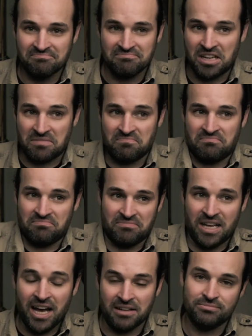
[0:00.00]
Like,
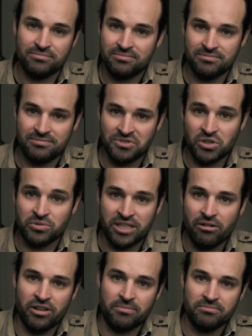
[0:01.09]
yeah, so
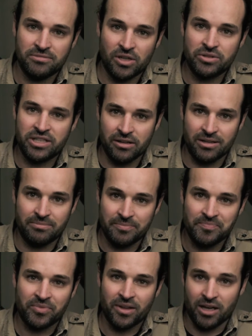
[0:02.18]
tell them, go tell them,
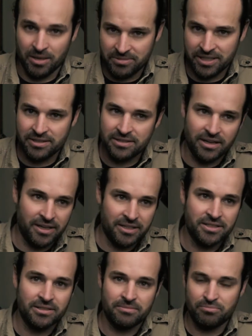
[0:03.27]
update the
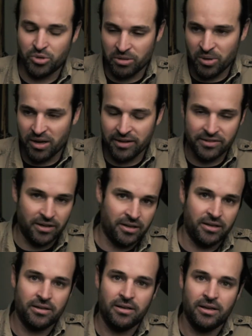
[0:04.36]
science, put a pause on it.